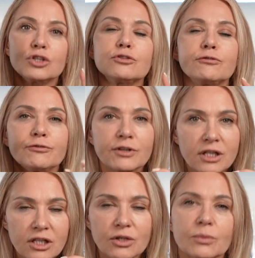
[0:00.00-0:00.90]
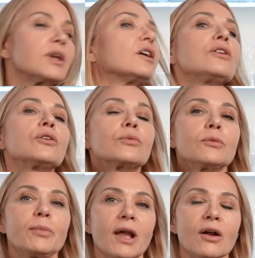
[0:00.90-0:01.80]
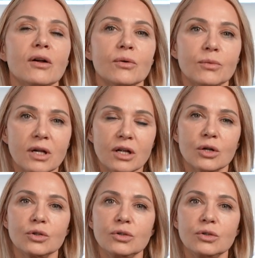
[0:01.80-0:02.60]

To fill in a wrinkle or repair a wrinkle,